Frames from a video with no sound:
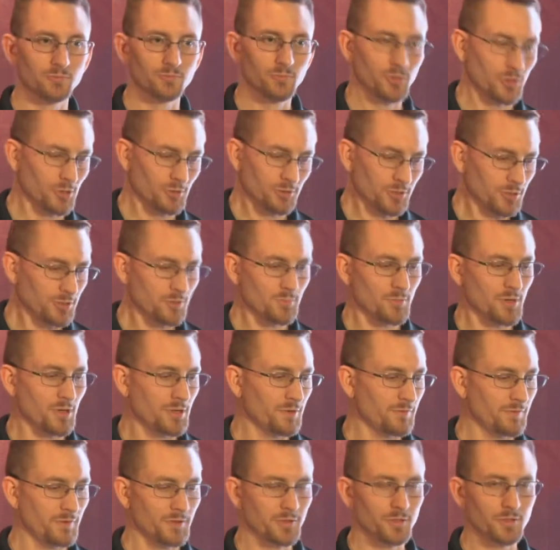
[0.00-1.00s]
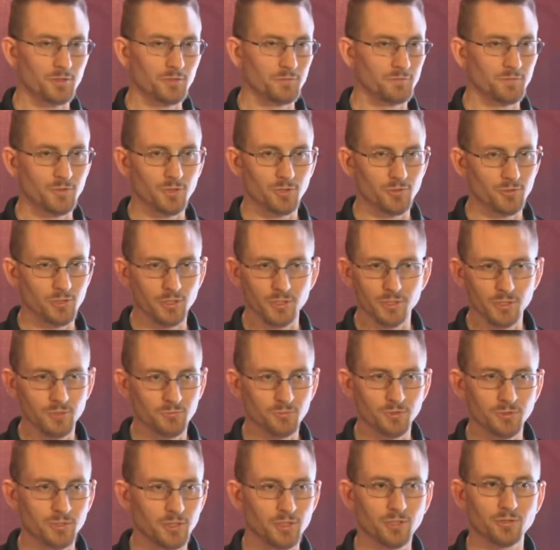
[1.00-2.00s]
We don't need to modify the configuration.
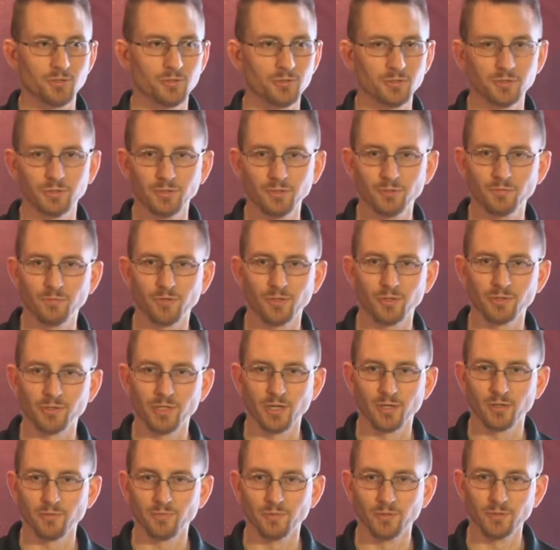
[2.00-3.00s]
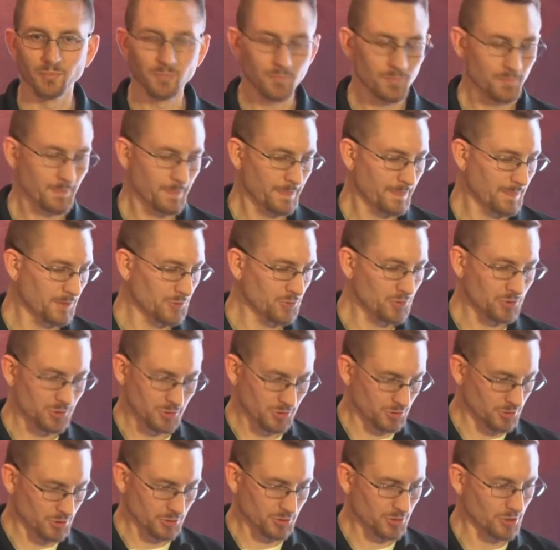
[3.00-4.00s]
We'll take all the defaults out of it. This
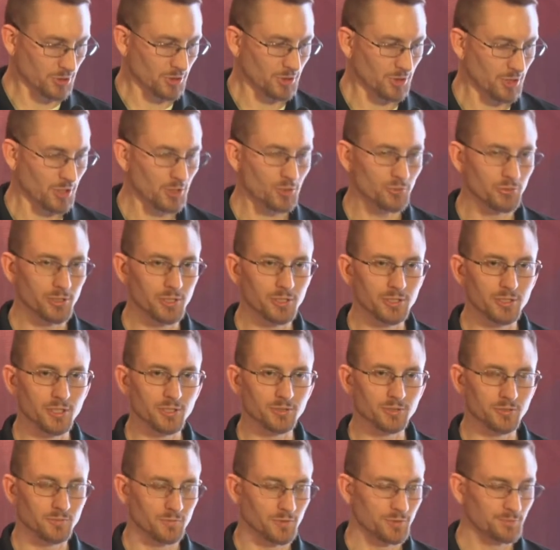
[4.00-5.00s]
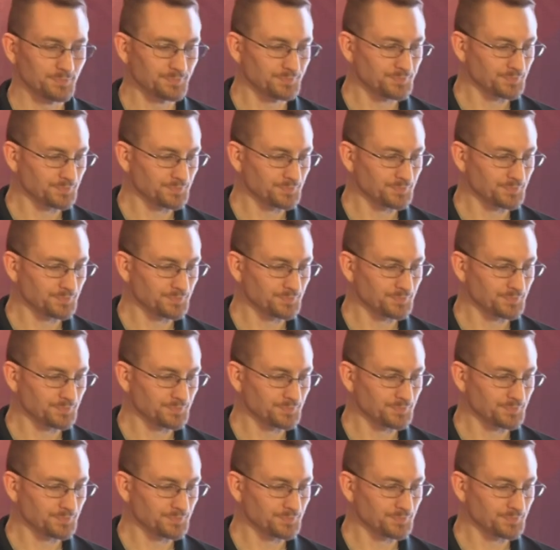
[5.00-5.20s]
is just a quick test of it.